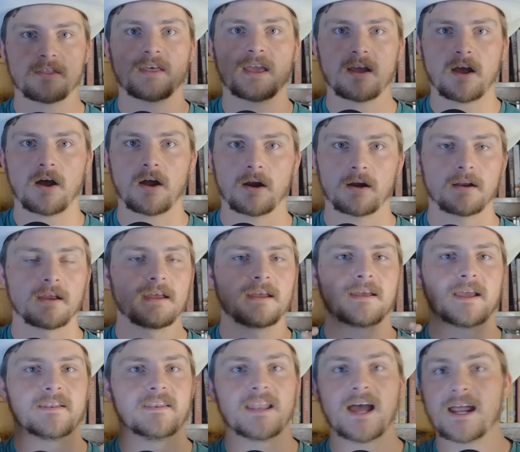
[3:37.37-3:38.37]
they are.
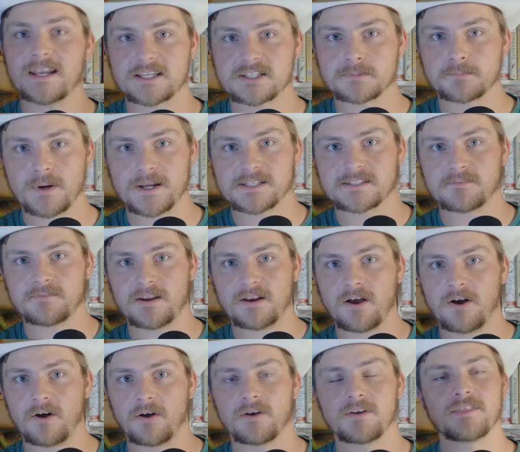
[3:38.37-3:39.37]
Not expressive at
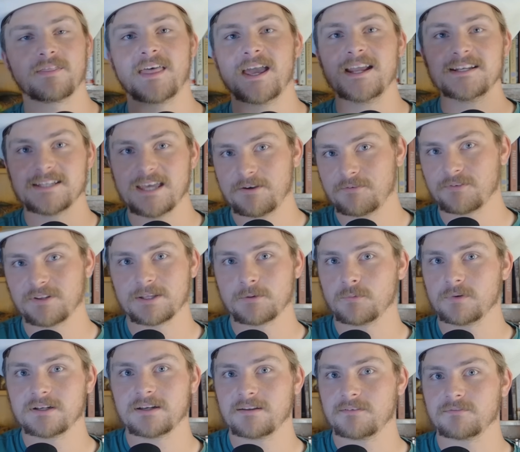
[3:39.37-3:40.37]
all. They definitely
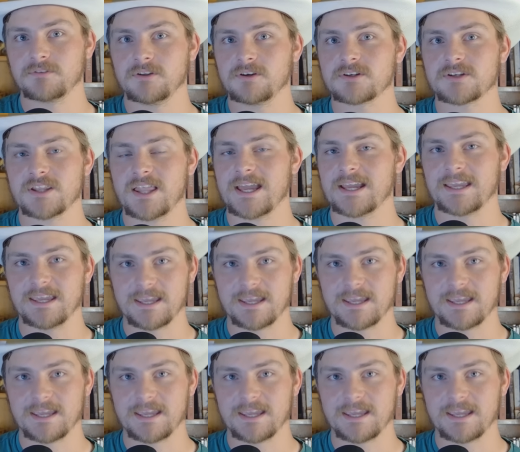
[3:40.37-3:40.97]
wouldn't have looked like